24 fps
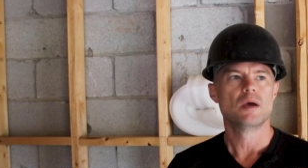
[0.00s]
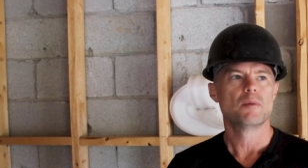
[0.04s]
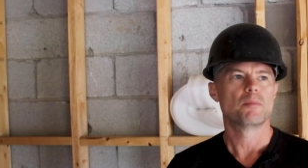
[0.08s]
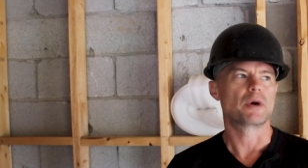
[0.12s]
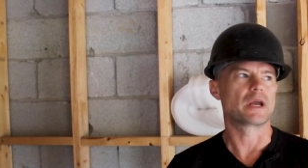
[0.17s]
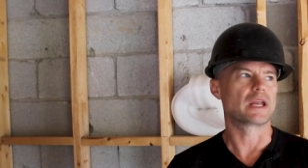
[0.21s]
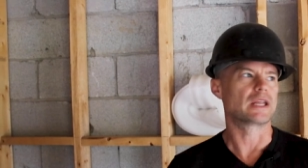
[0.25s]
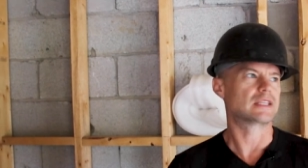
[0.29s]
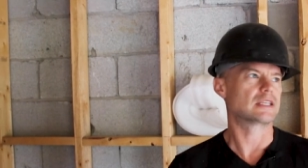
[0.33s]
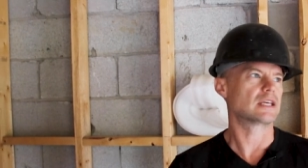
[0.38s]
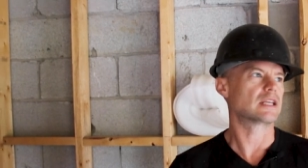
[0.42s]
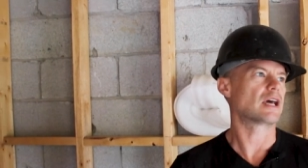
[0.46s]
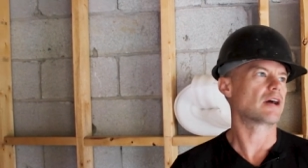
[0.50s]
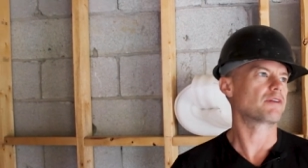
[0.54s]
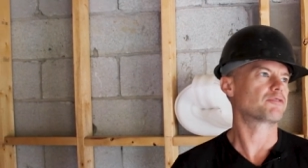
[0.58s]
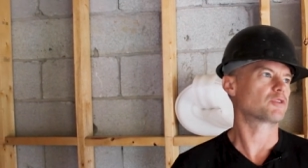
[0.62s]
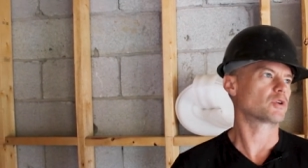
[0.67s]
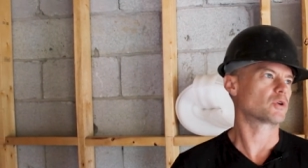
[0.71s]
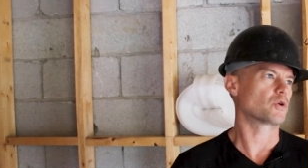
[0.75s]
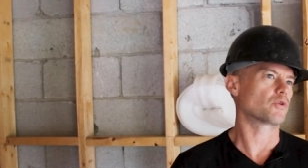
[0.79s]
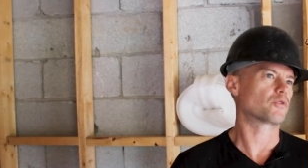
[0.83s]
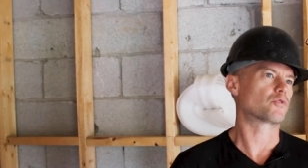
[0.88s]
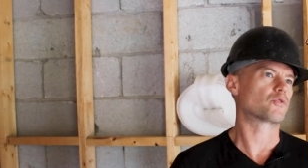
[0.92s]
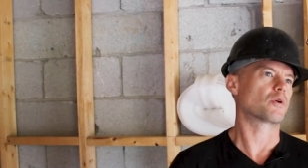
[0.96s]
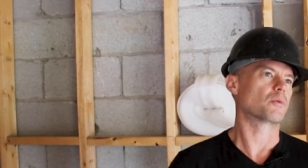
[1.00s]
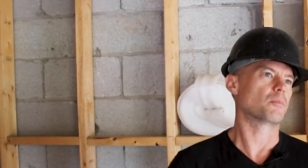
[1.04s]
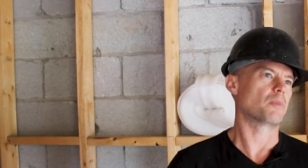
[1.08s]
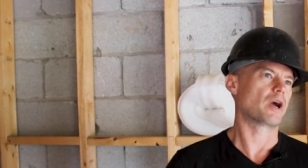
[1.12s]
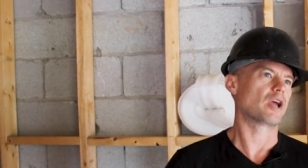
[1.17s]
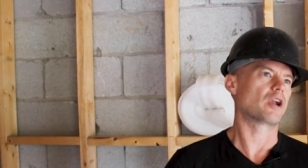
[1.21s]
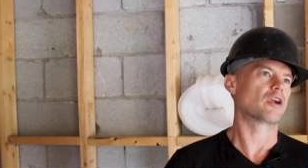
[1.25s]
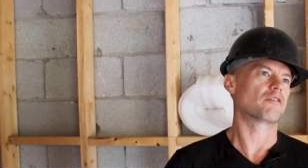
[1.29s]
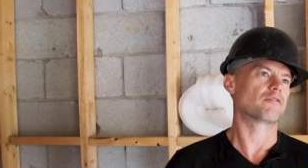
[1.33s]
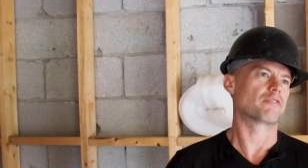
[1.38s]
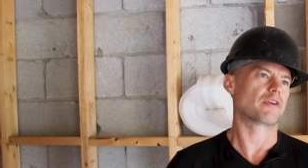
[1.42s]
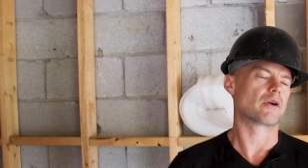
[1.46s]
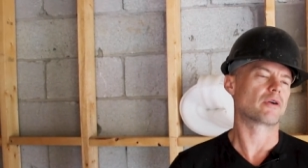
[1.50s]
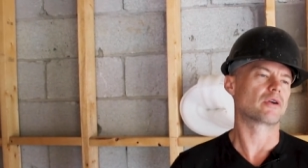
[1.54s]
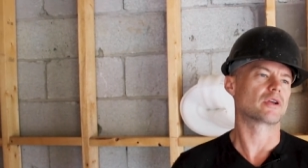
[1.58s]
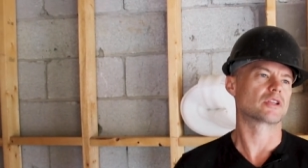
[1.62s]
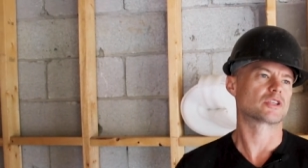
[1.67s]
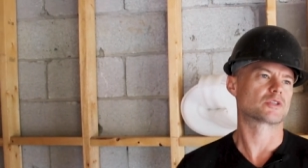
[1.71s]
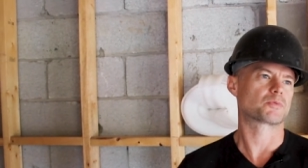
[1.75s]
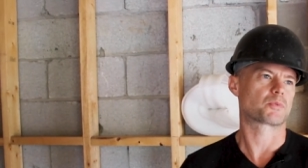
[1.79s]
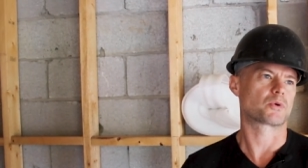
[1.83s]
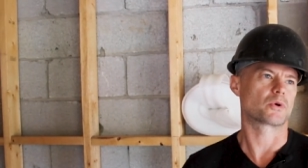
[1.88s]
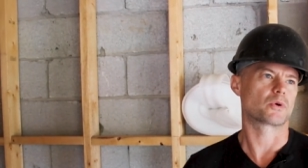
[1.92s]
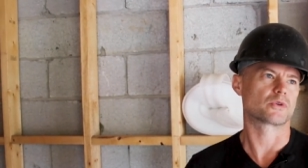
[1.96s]
but it did have to go through a minor
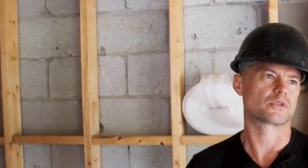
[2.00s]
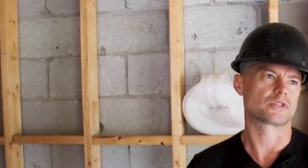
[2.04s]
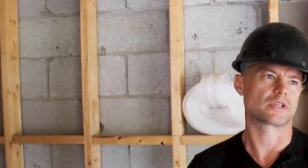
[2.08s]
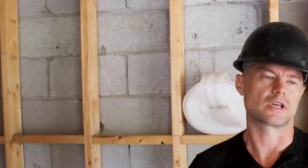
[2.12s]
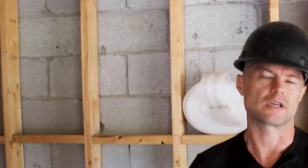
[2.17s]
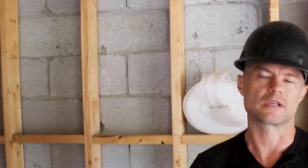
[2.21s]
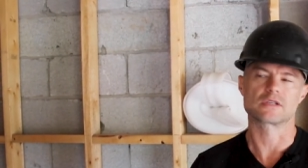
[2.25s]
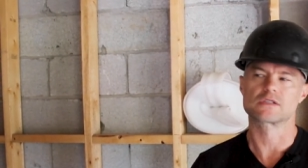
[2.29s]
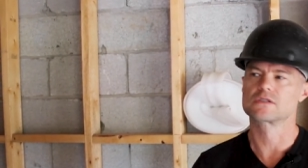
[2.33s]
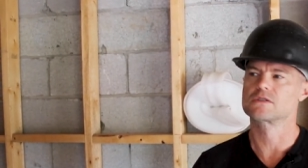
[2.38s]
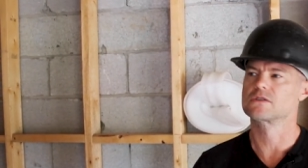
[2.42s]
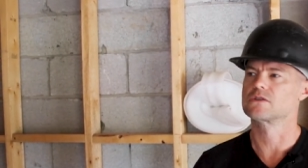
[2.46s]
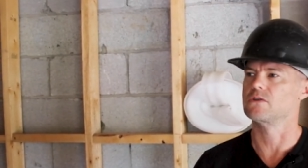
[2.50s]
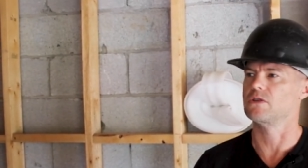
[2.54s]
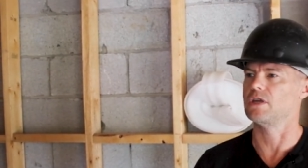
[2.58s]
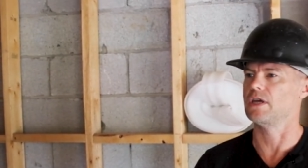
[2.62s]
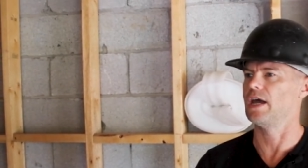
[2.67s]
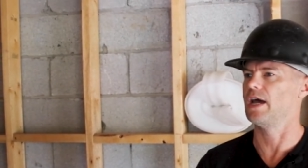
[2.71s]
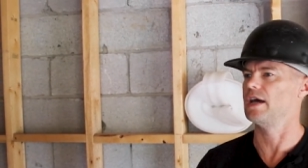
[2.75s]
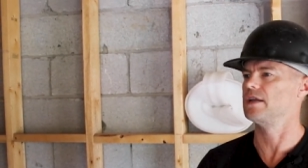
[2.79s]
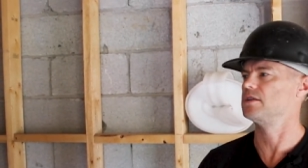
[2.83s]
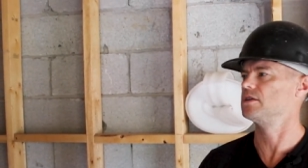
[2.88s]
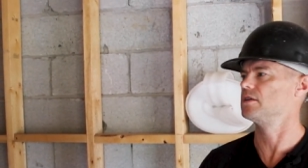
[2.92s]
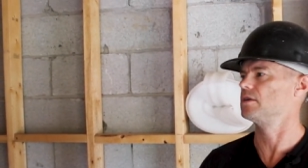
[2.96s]
variance process. So they had